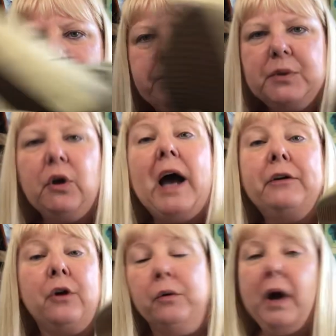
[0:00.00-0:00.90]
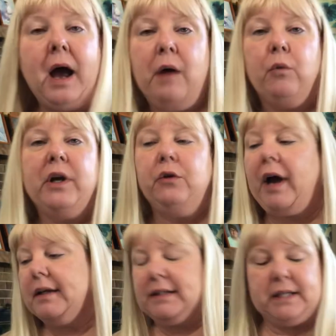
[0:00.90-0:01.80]
So I don't know. Uh, what do you
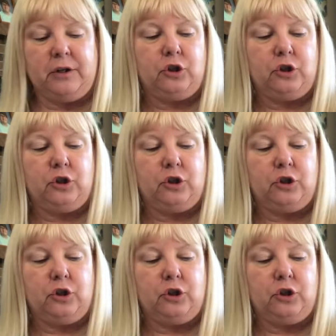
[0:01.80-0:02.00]
guys think?